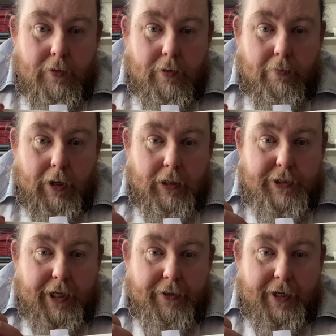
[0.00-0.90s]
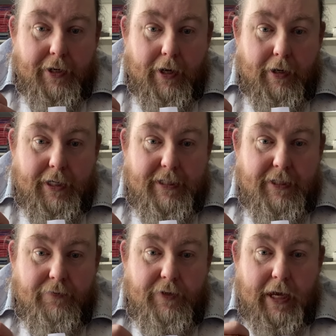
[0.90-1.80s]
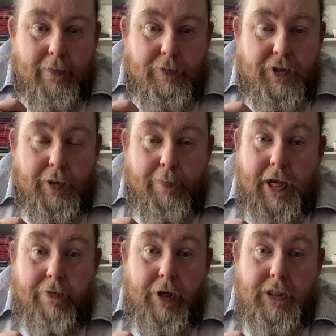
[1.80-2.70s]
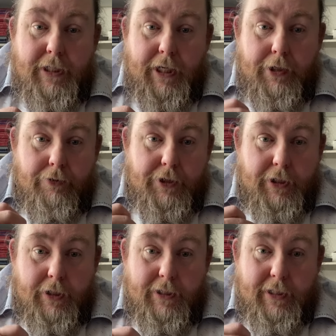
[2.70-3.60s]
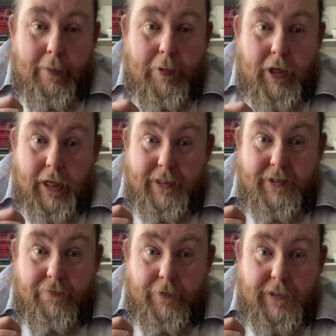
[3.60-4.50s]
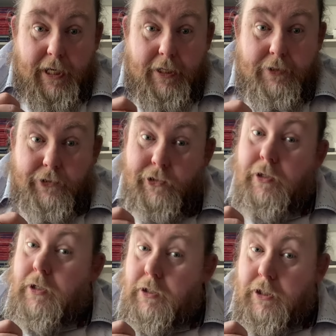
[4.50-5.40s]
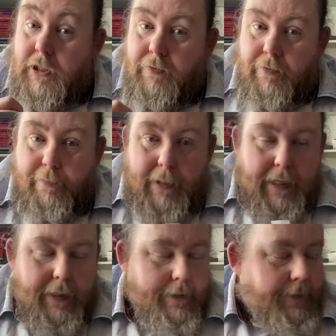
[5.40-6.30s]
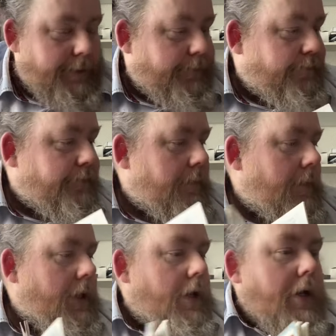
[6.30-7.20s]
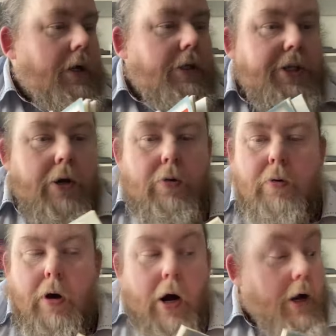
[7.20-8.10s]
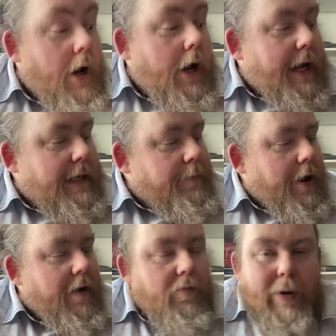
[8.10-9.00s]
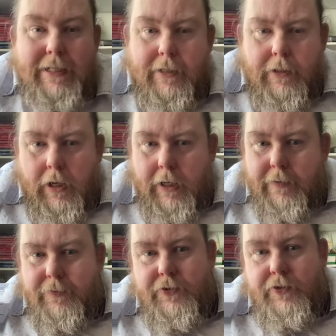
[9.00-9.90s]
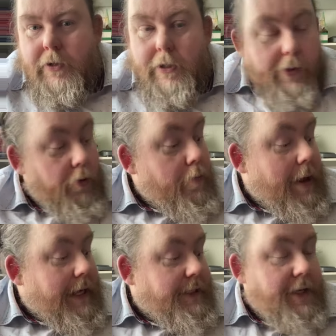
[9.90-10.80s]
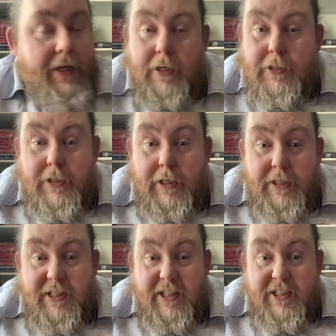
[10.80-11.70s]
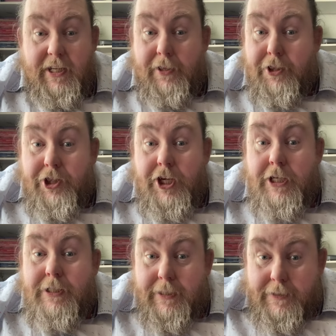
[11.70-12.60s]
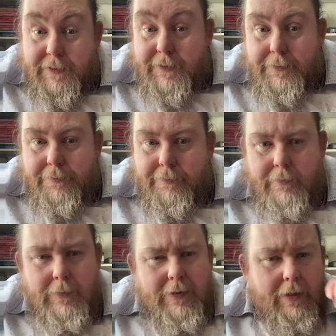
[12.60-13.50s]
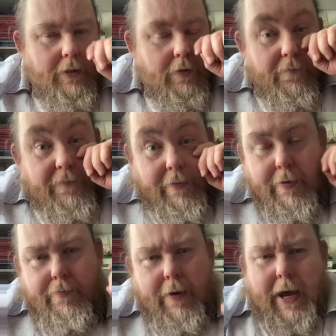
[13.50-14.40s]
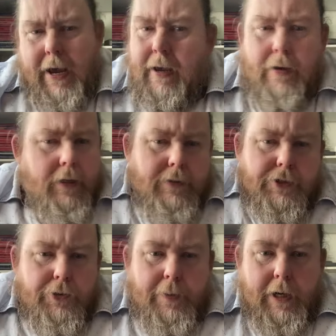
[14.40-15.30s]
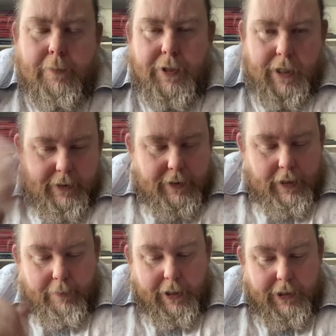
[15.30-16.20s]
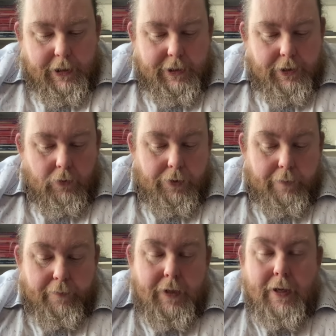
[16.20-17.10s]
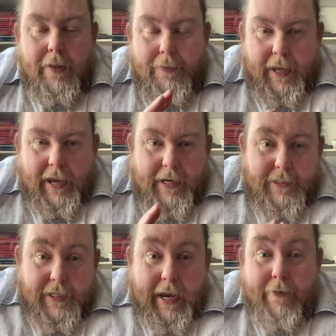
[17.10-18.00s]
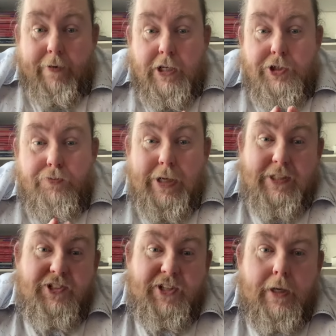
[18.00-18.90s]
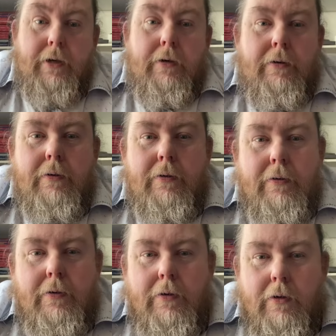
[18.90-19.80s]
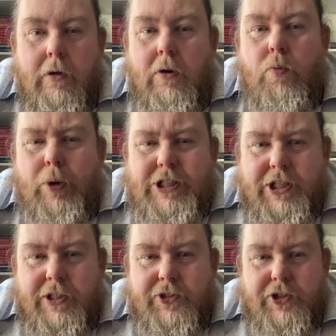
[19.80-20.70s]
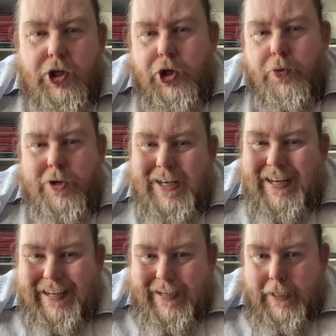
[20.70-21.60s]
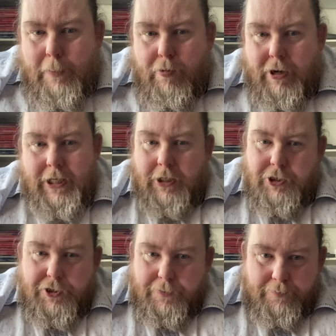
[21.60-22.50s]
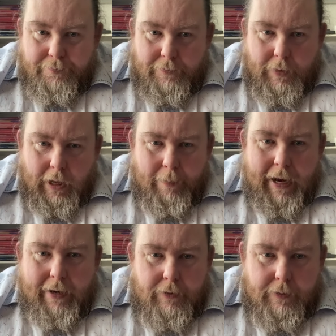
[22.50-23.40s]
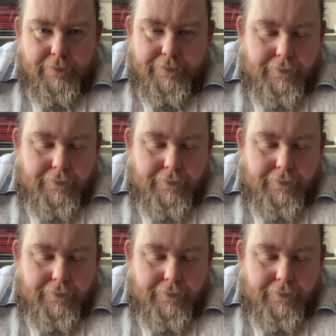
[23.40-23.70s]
marks here and then a list of names and the periods they used it, because they apply at different dates to different makers. So I had a of wedding knives. They were made in London in the 1630s. Very rare and superb things, and I immediately sold them. They had a characteristic which is uniquely British about them.